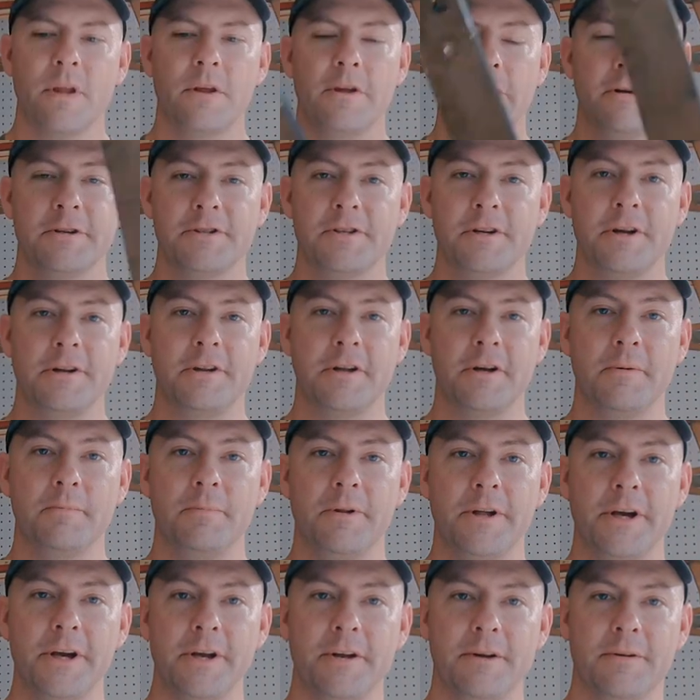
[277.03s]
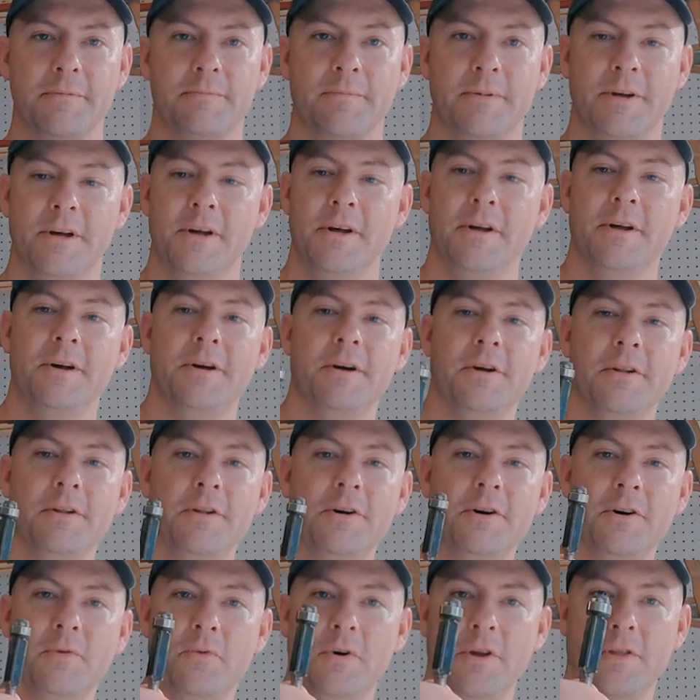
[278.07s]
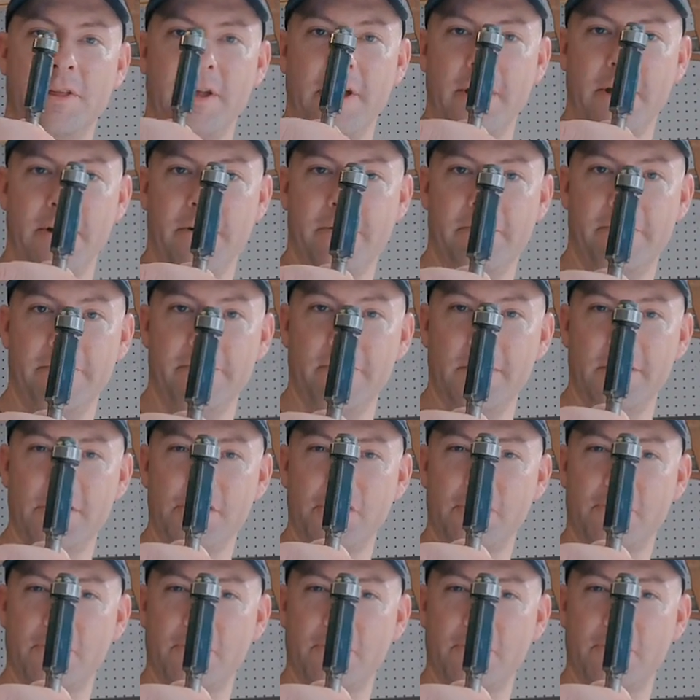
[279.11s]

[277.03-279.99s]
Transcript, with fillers: Using a template along with a flush